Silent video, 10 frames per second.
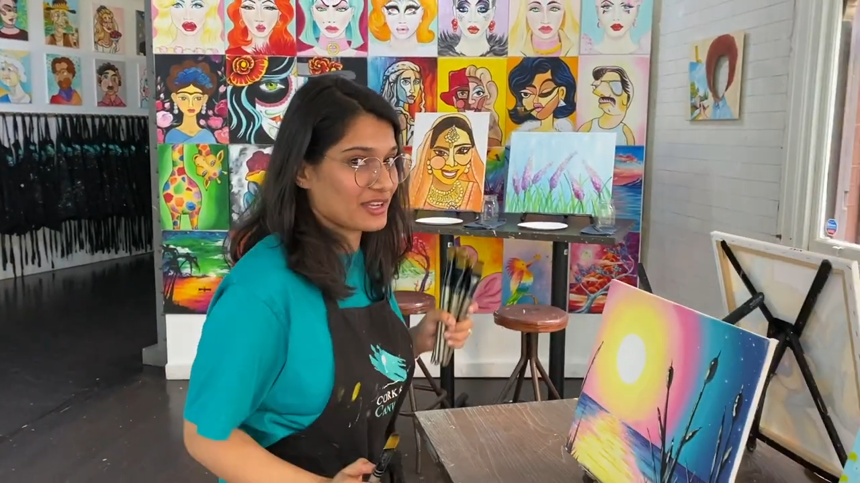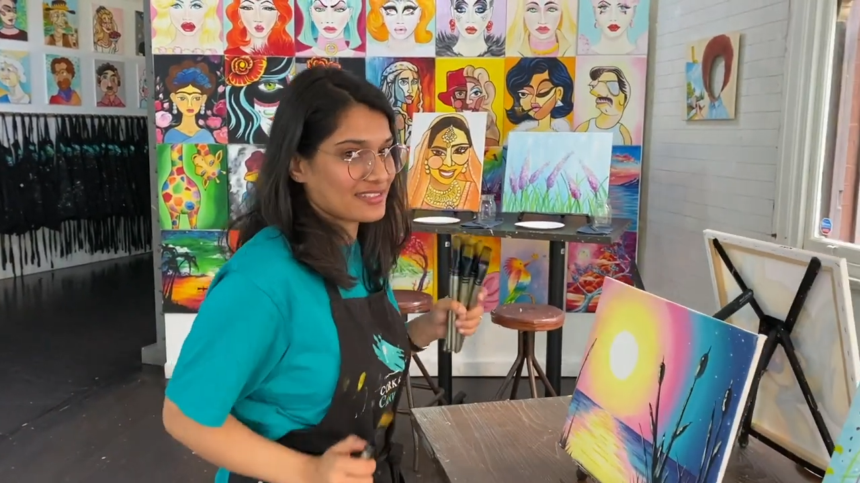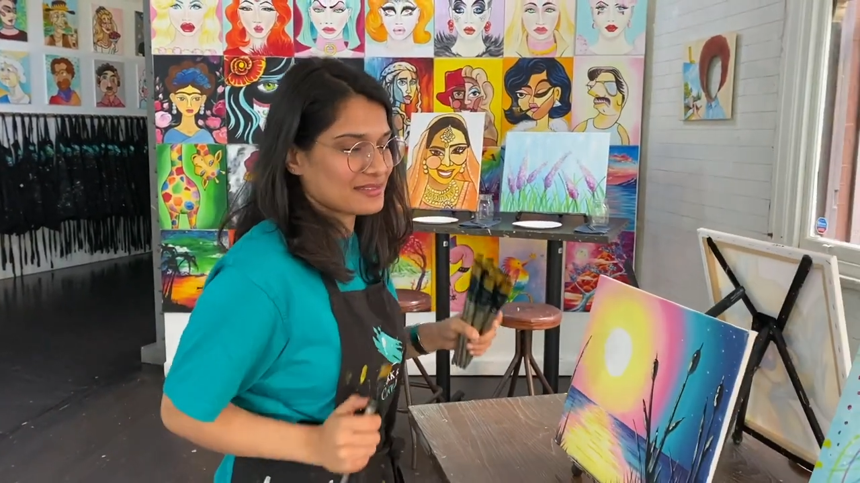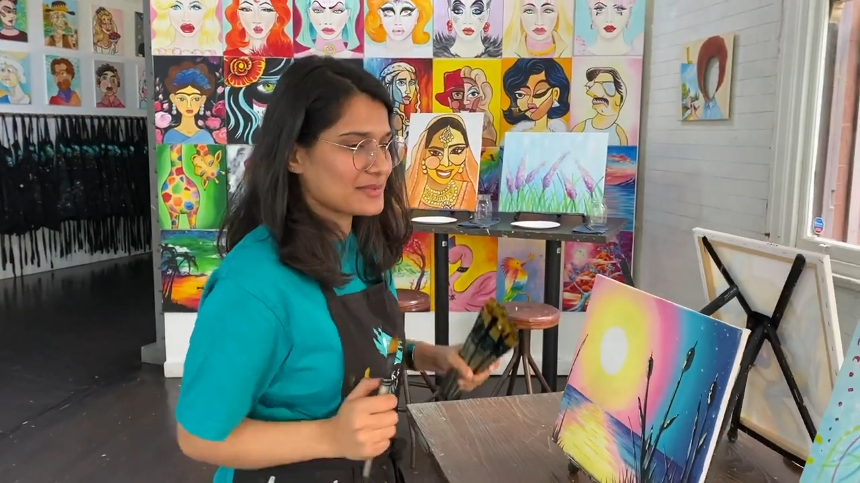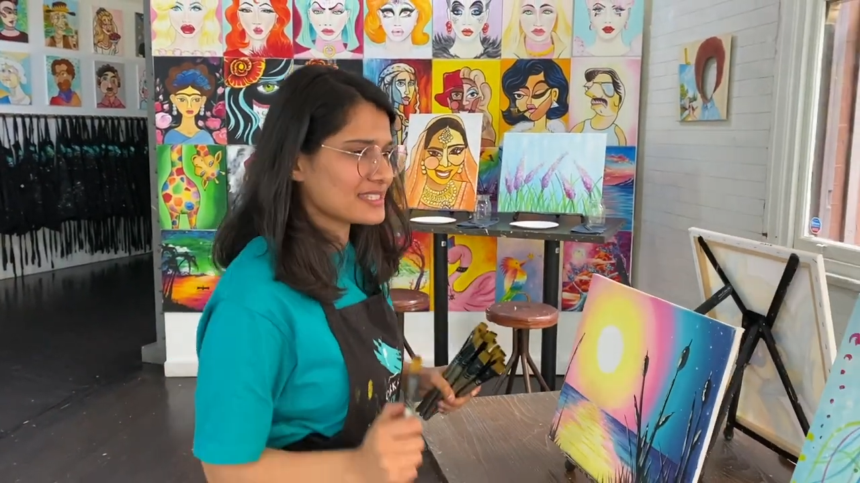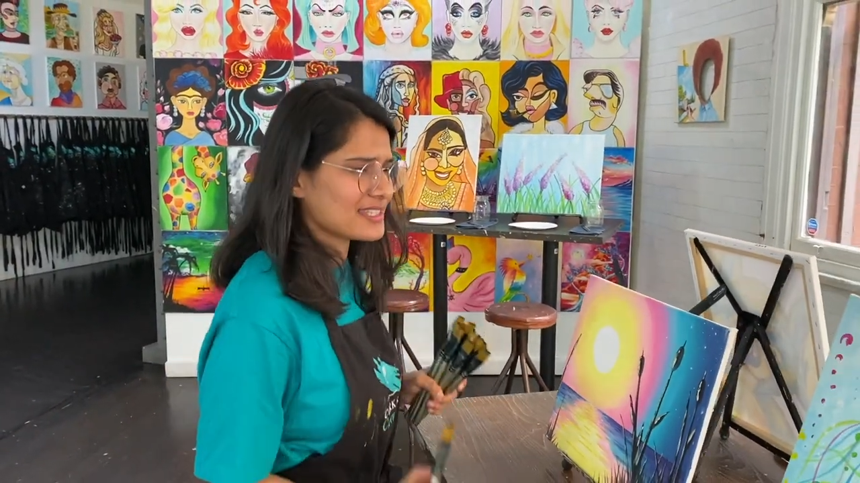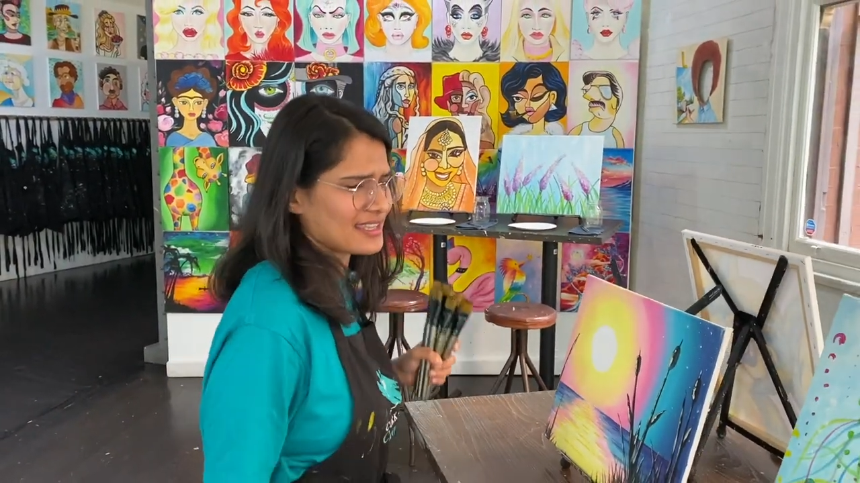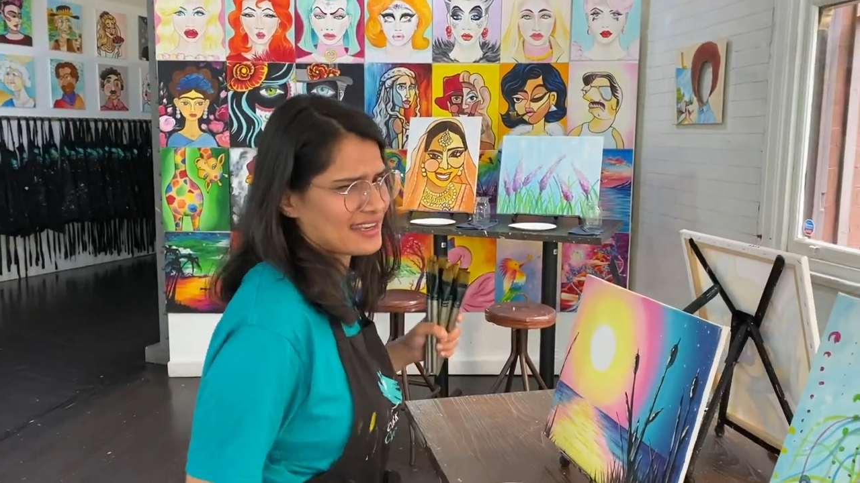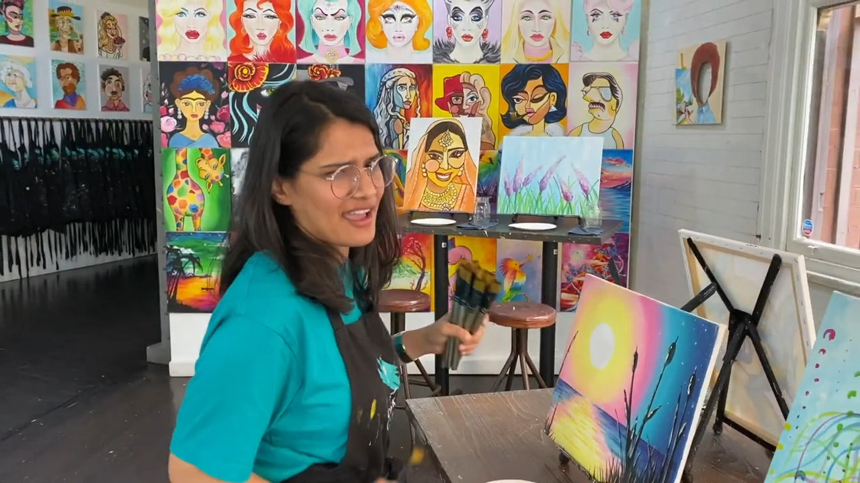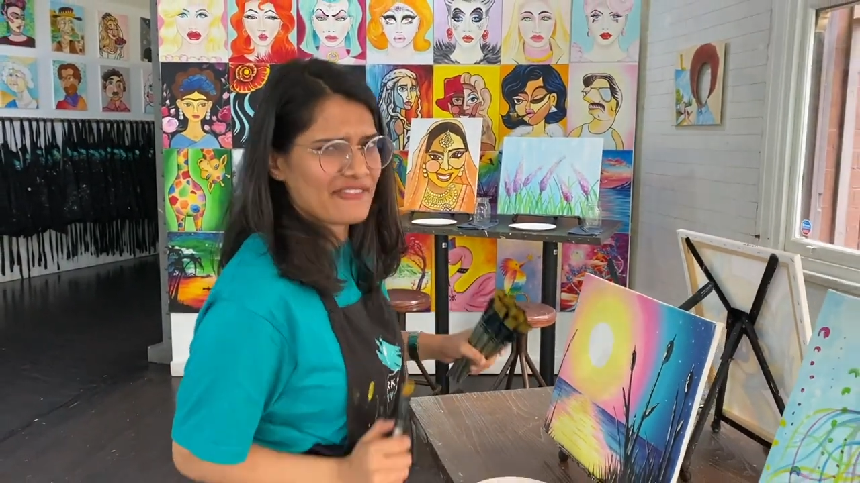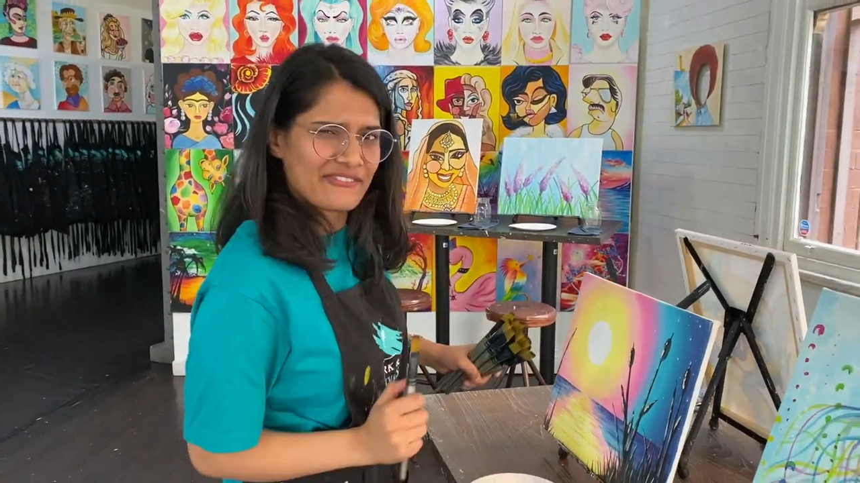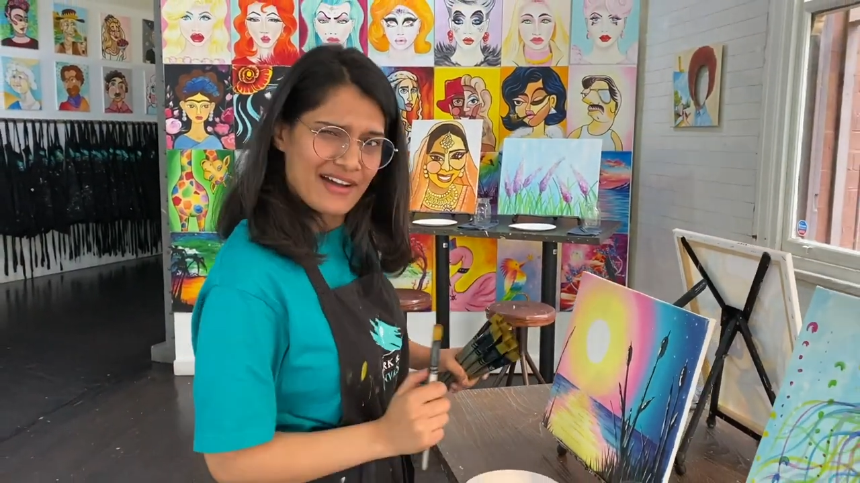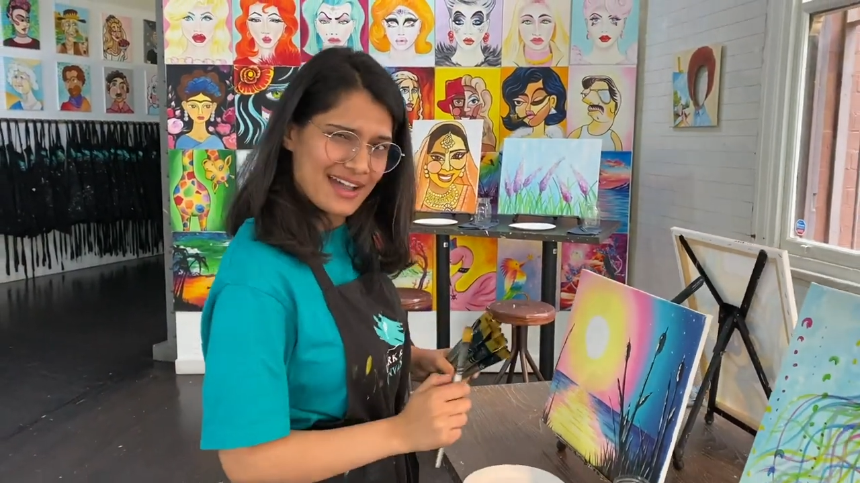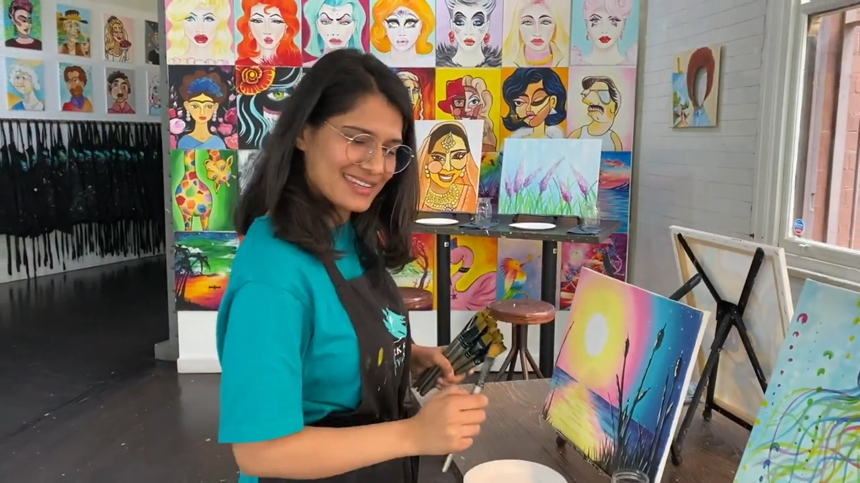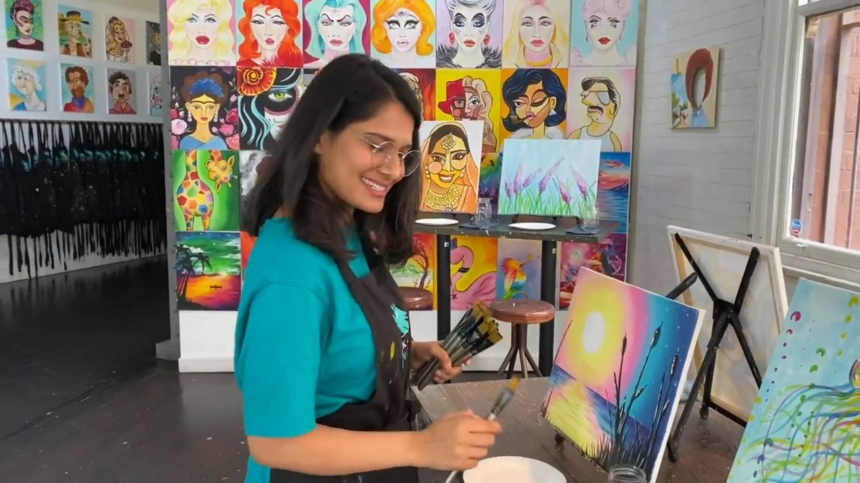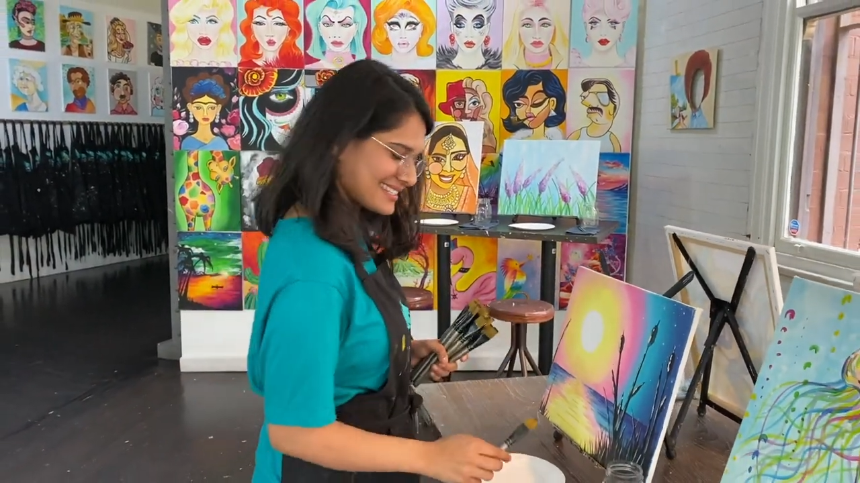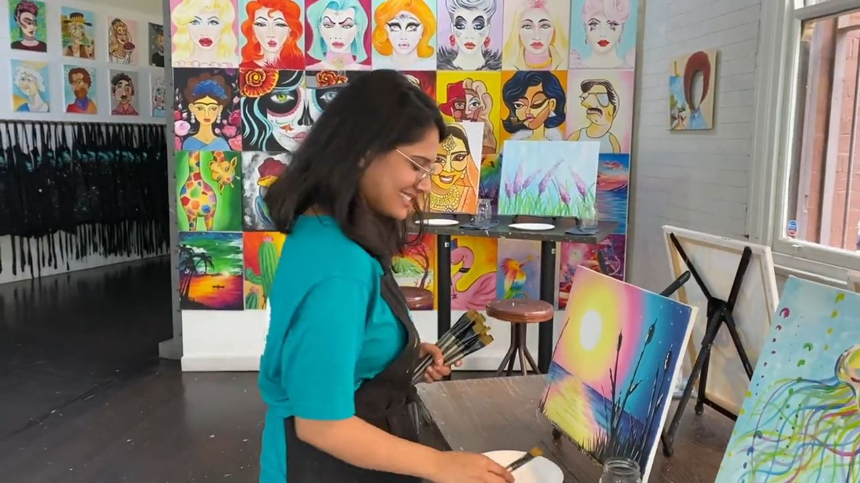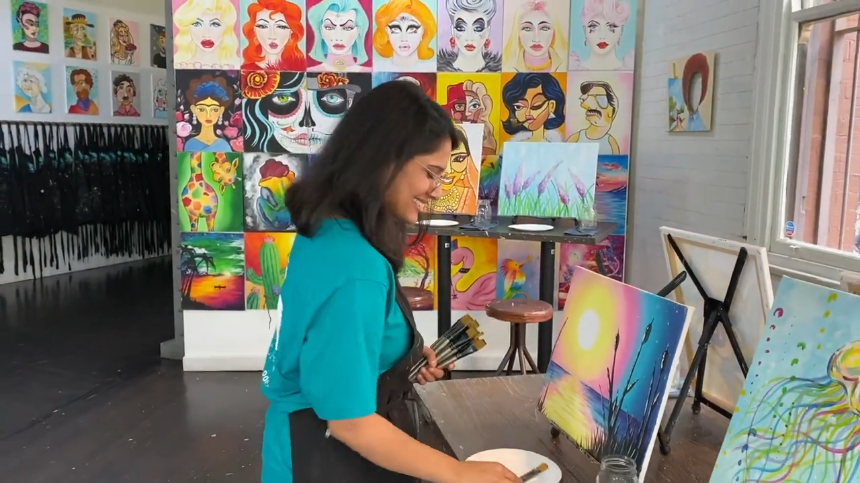customers and they can have fun.